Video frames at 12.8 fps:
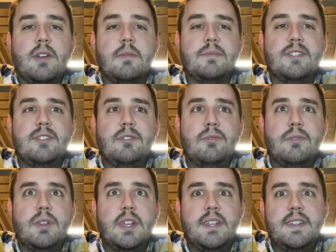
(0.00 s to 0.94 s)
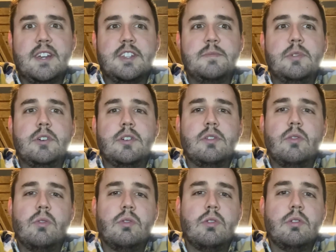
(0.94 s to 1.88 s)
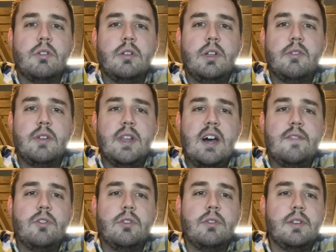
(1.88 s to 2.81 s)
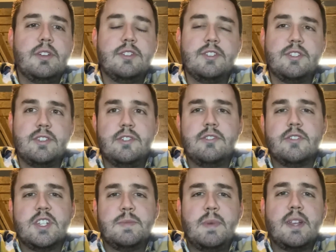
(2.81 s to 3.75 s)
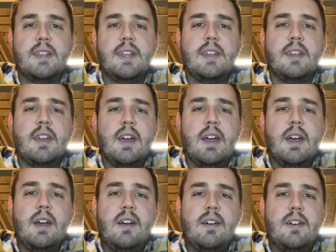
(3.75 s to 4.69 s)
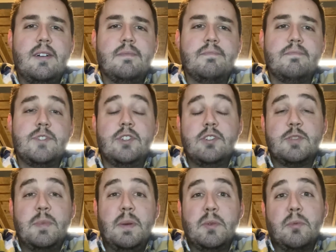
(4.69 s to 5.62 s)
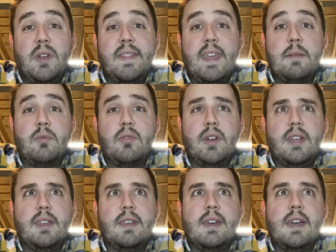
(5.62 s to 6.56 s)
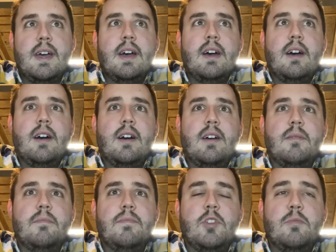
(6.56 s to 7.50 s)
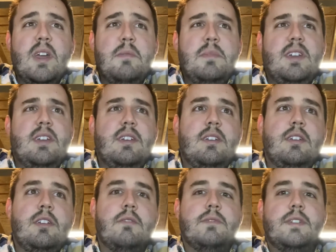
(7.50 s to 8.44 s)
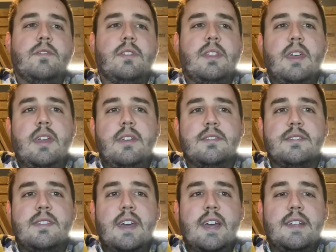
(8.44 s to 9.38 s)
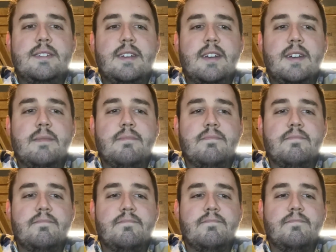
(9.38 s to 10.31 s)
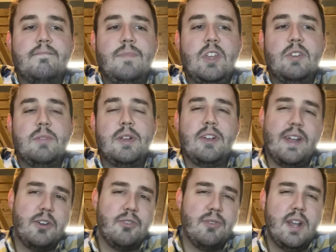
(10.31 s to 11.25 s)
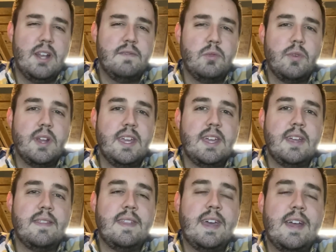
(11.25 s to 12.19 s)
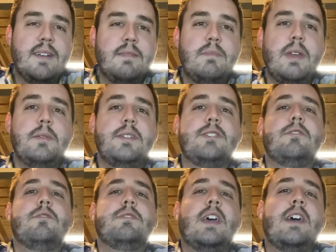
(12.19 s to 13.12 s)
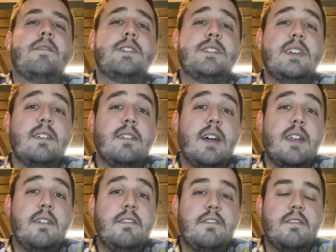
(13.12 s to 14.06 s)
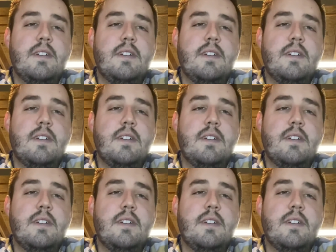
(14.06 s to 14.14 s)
comes to a lit textbook or a novel, because you're expecting students to be able to read at that point. There may be different things that depending on how creative you want to get, that maybe students haven't seen a lot of,